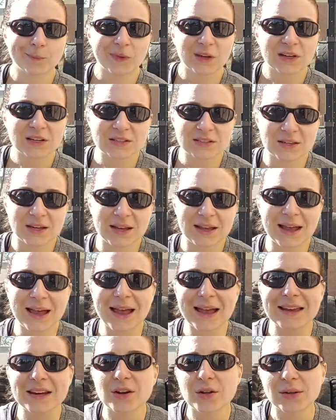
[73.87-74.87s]
Because uh,
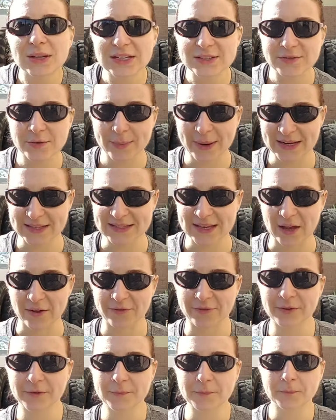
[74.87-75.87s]
I know, at least for
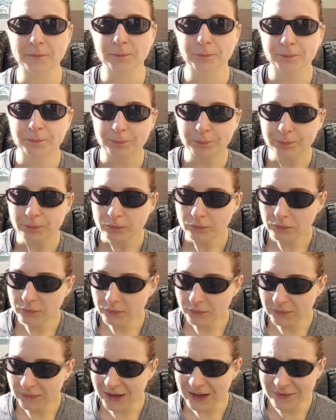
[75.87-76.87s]
myself,
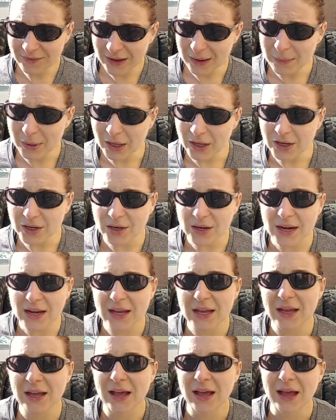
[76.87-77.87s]
if I'm hungry
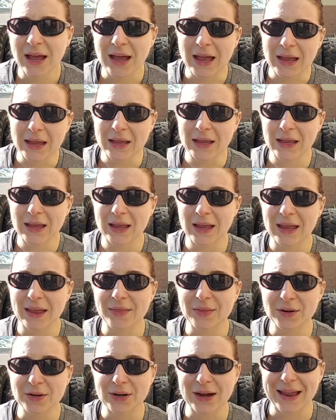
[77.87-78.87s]

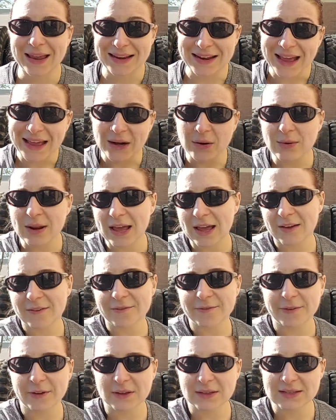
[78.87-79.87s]
and there and I don't have
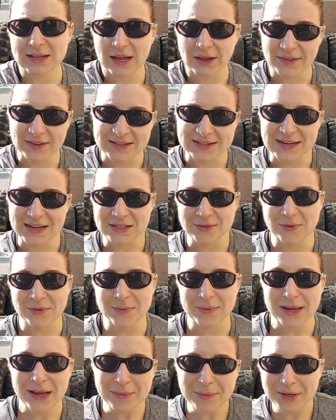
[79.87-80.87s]
healthy snacks with
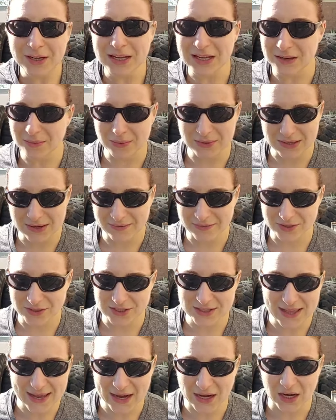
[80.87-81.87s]
me, I'm gonna eat whatever's
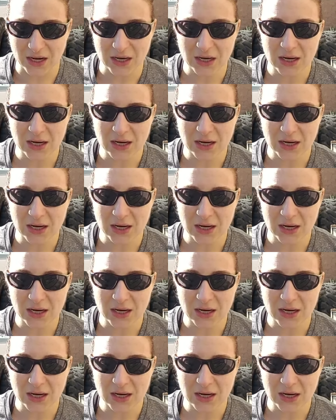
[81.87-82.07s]
there.